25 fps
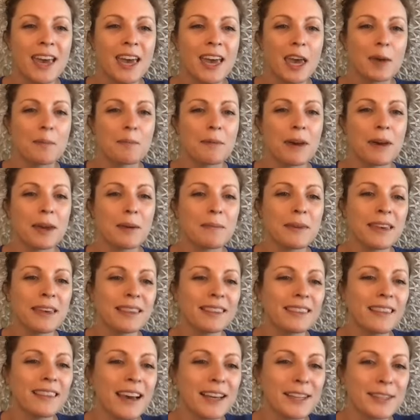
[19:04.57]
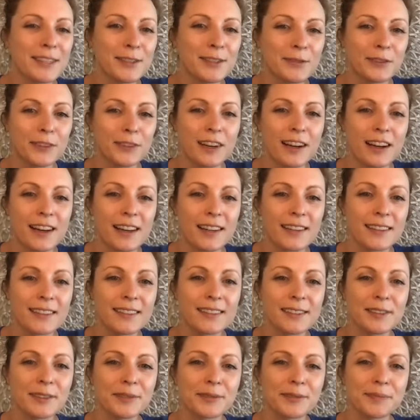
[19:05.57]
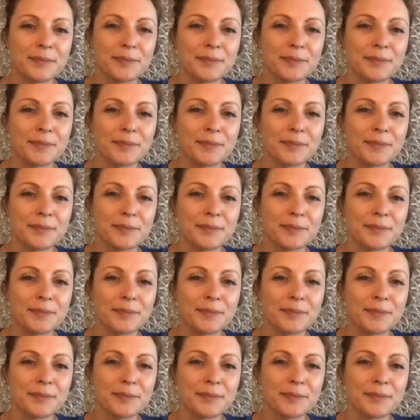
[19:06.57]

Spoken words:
it might mean less for us.